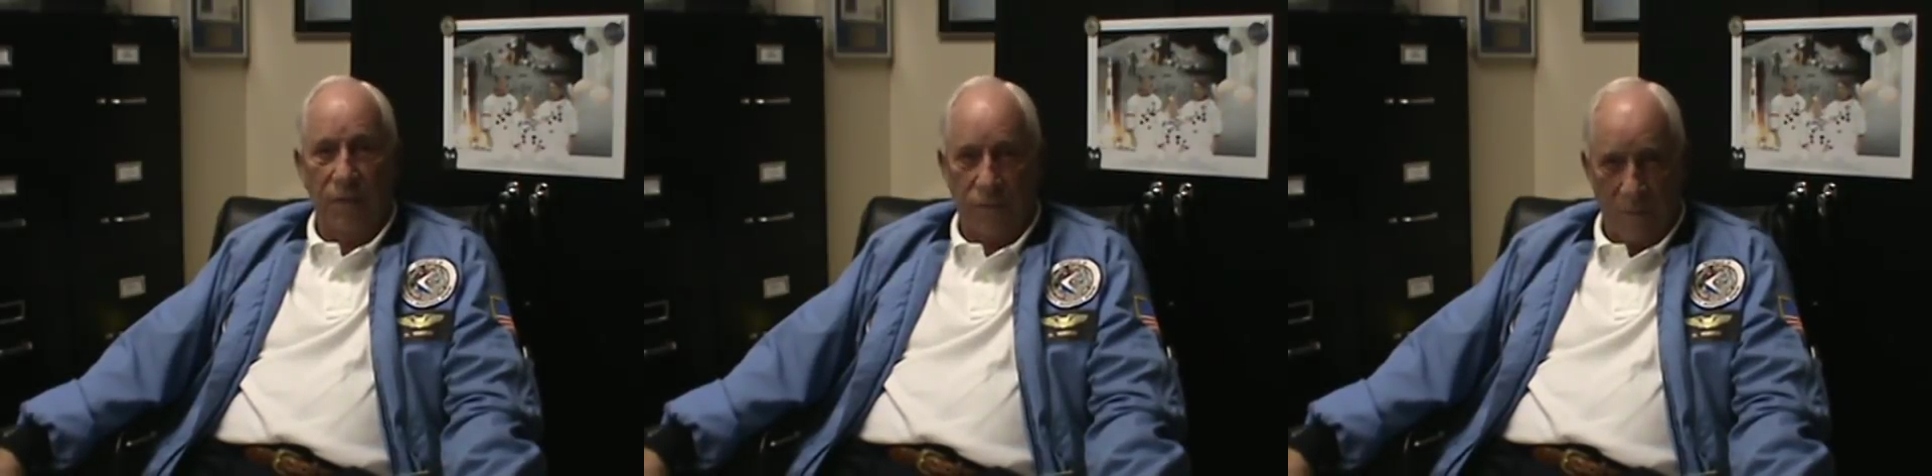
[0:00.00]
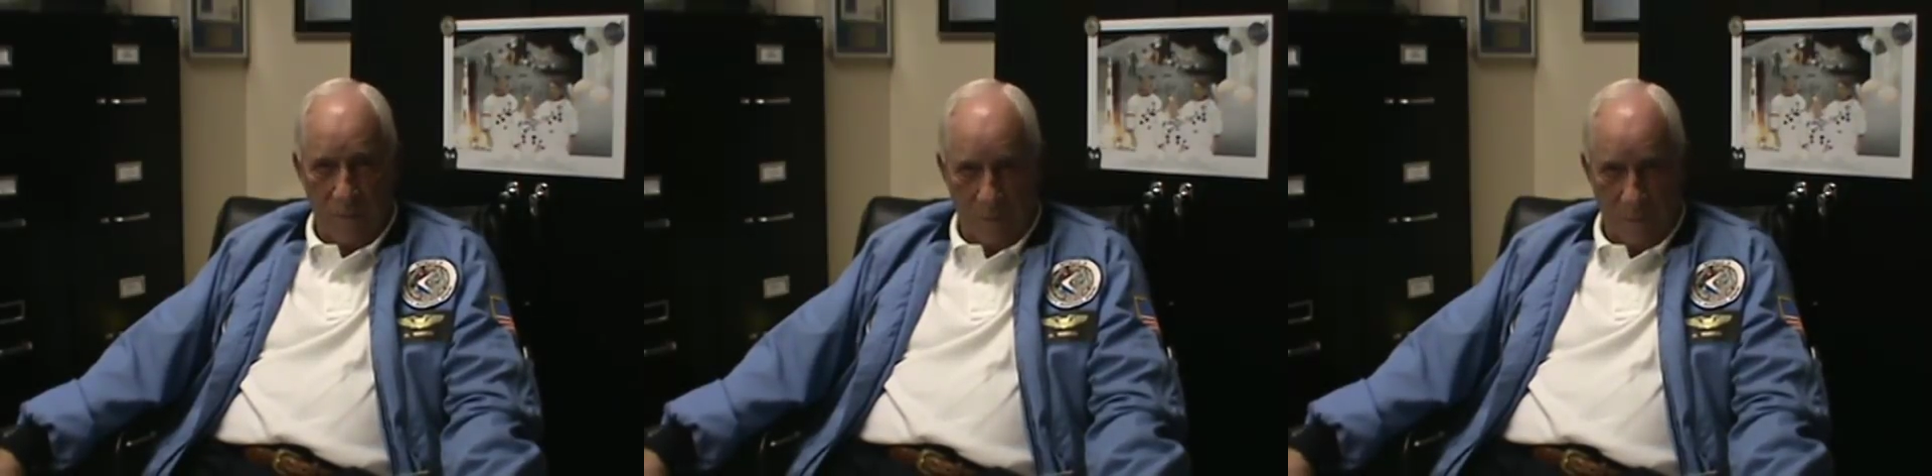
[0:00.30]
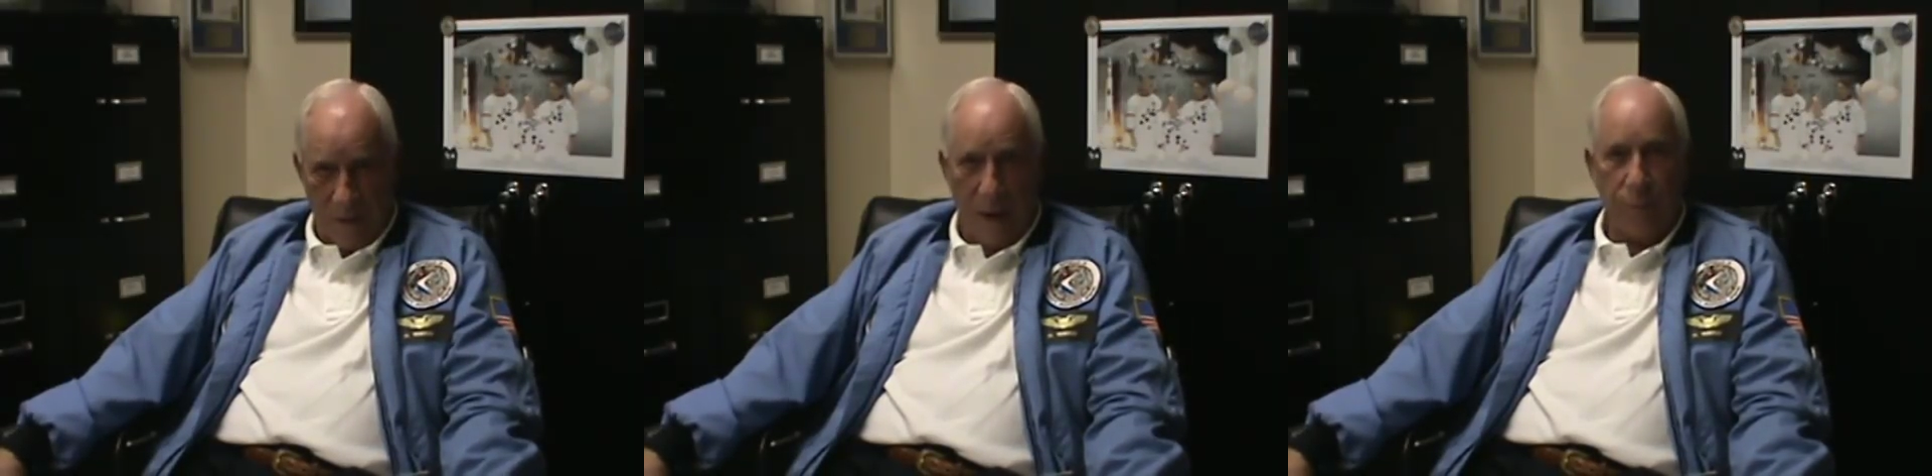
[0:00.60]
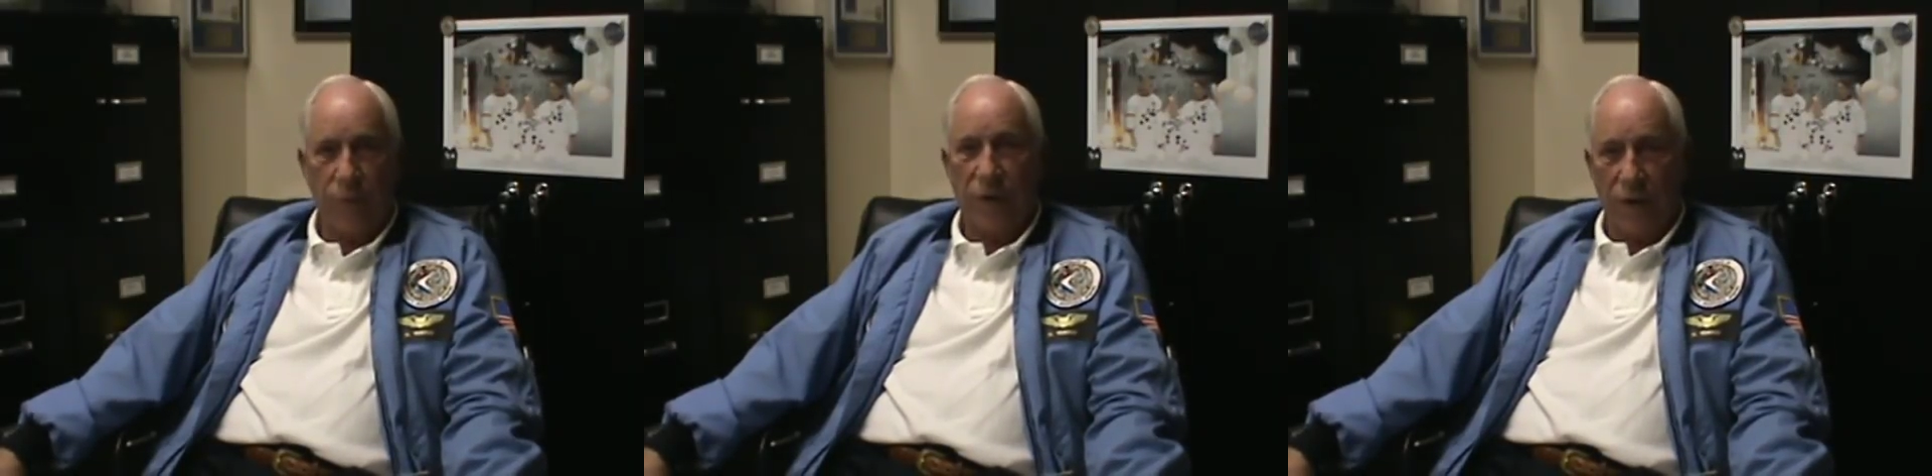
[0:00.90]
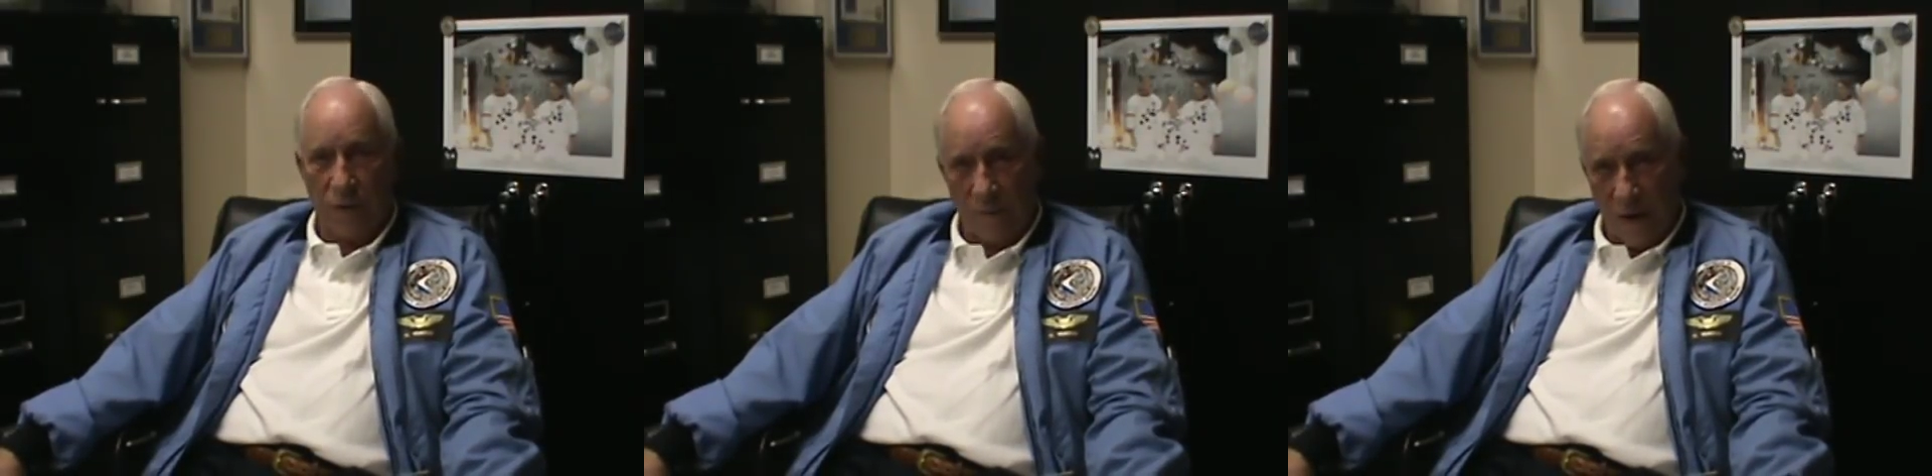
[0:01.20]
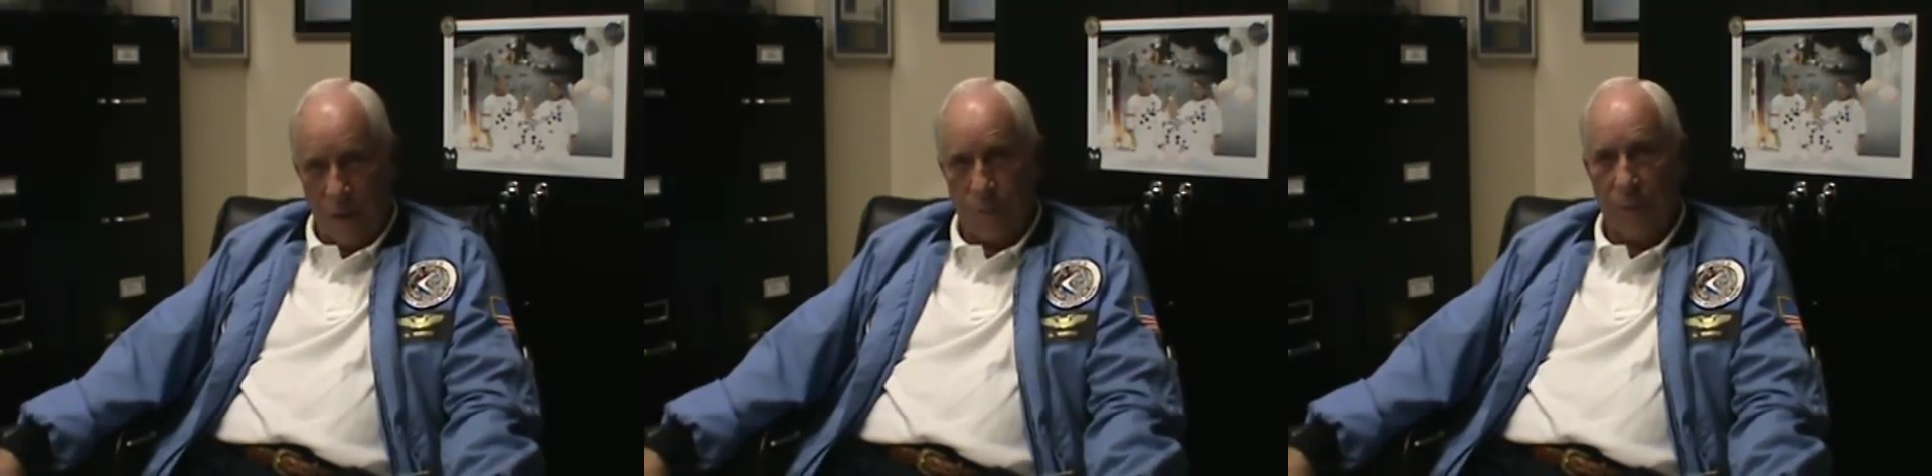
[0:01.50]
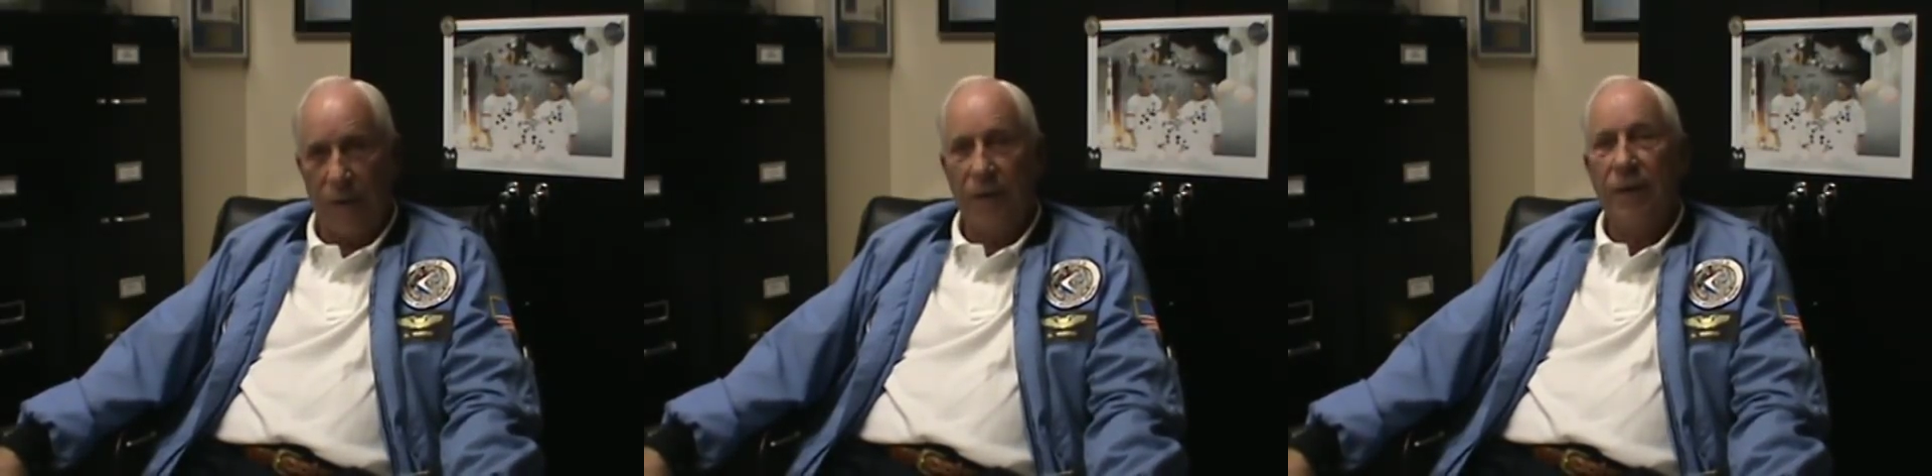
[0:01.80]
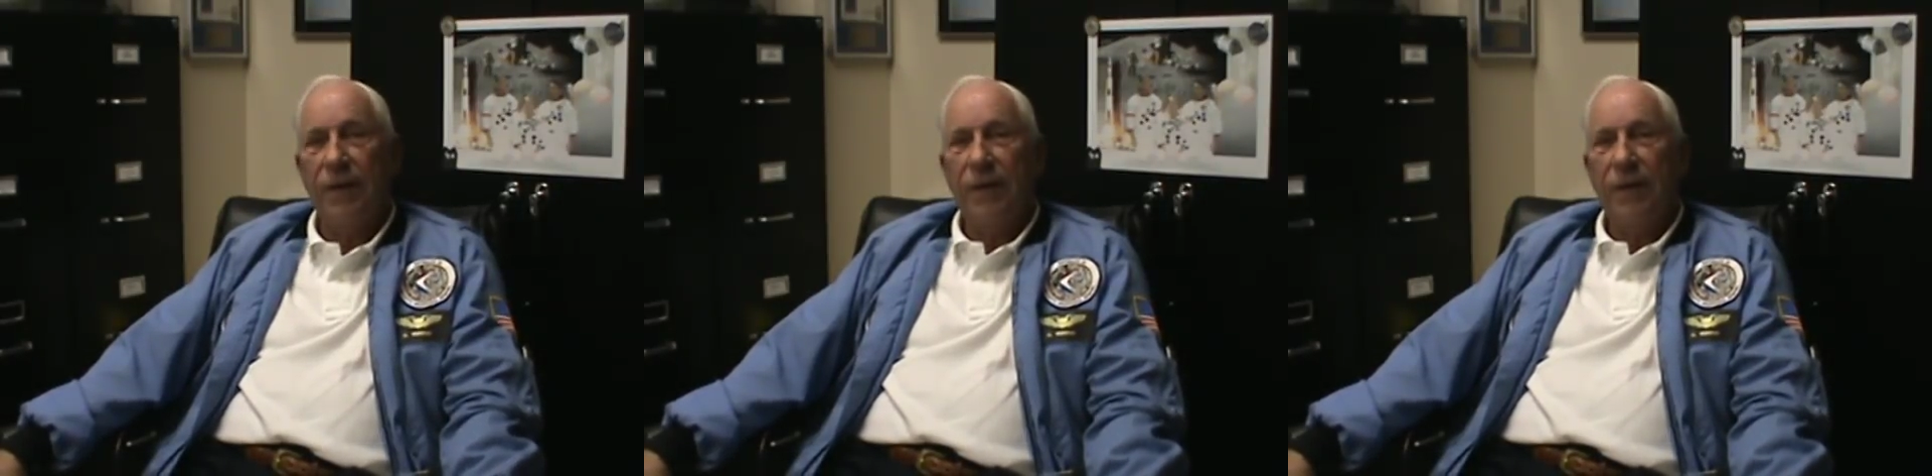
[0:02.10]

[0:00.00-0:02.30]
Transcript: from that particular vantage point.